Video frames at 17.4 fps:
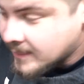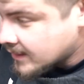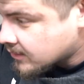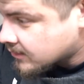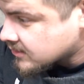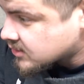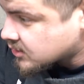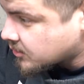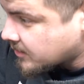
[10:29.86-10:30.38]

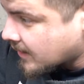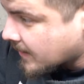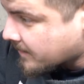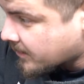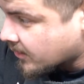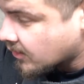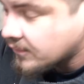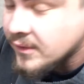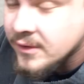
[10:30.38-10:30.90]
metal, so it'll be a
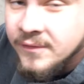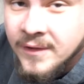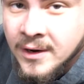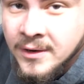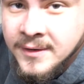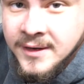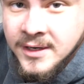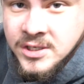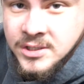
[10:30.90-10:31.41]
perfect
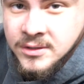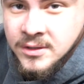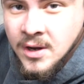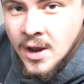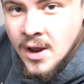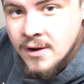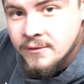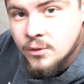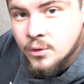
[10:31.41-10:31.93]
foundation
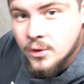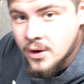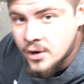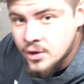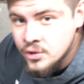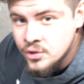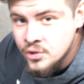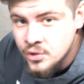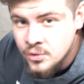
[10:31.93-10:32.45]
for
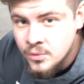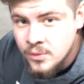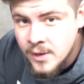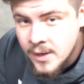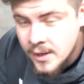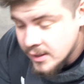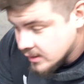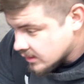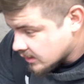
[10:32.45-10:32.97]
our new
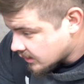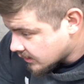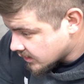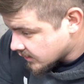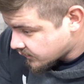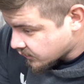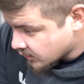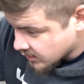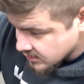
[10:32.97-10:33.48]

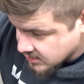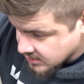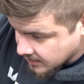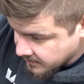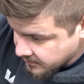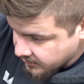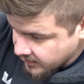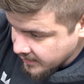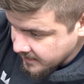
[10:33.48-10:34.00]
front
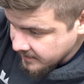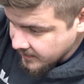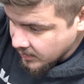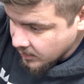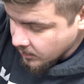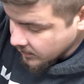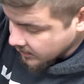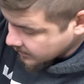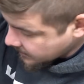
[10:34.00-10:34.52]
subframe that
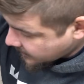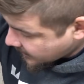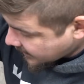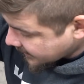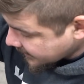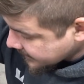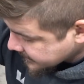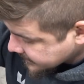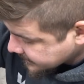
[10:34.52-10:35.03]
we're gonna
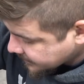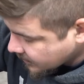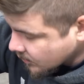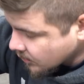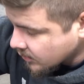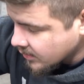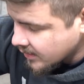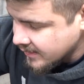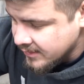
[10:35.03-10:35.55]
buy.
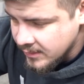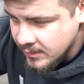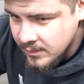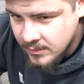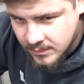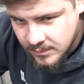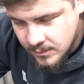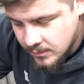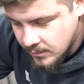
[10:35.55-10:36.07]
Or I
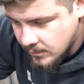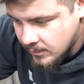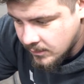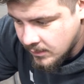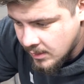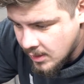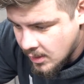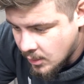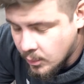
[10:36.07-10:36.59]
think
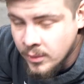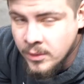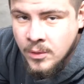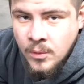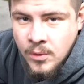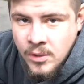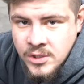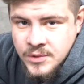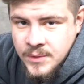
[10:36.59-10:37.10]
we're in the
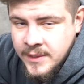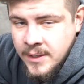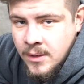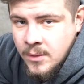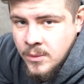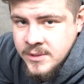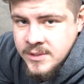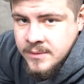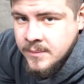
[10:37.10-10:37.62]
works right now
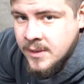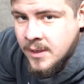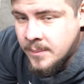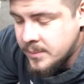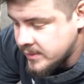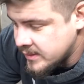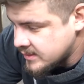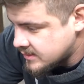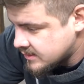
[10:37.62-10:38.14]
with some
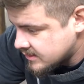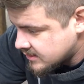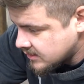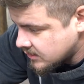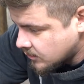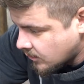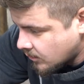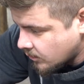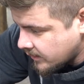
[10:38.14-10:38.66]
companies to see
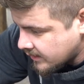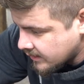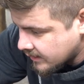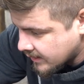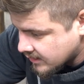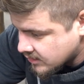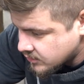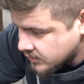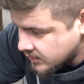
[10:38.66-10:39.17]
what we can
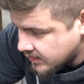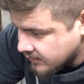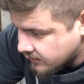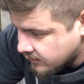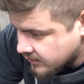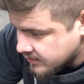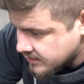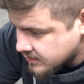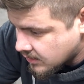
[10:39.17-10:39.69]
actually get
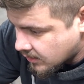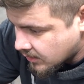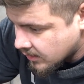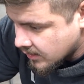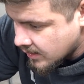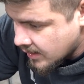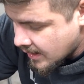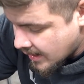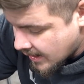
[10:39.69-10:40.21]
for this
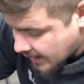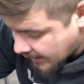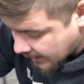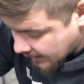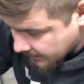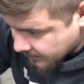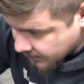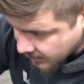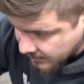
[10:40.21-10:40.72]
car.
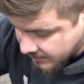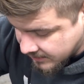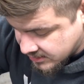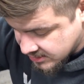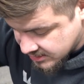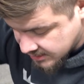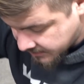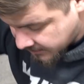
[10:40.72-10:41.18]
And pretty much it's